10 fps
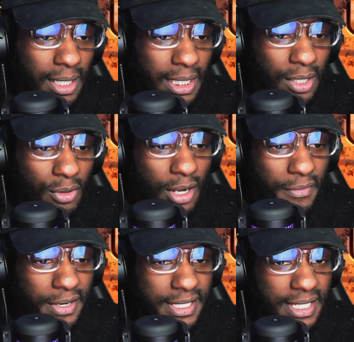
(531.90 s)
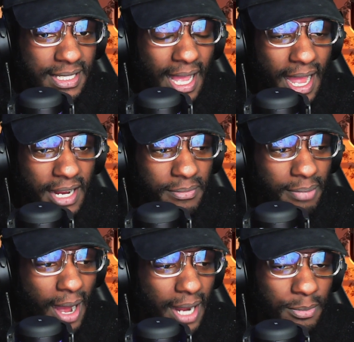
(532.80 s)
he gonna cover his entire
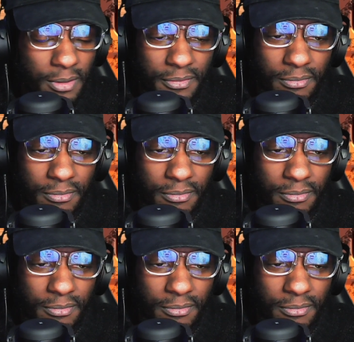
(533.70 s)
body with